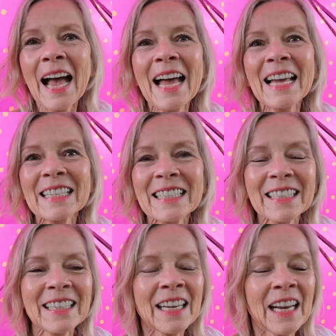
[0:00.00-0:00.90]

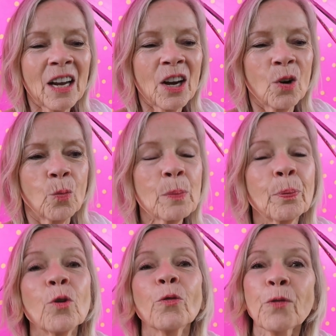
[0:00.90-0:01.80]
and we
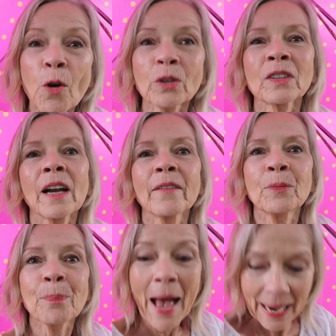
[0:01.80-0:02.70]
brought
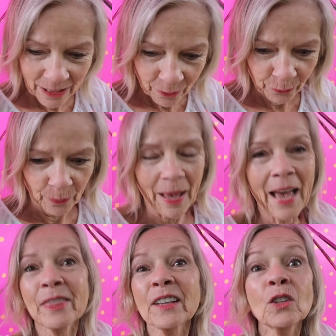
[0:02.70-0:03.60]
foxgloves back from
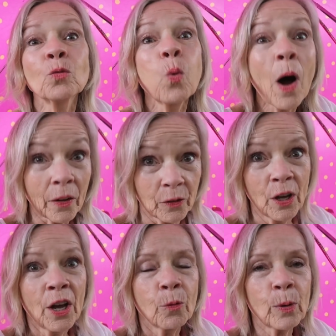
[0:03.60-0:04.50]
that. This is
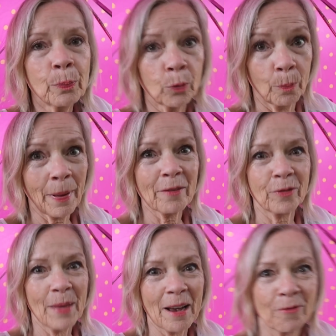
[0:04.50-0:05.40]
one we brought back
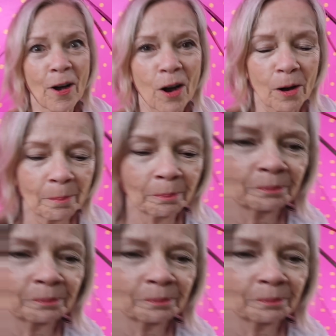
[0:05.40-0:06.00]
from that farm.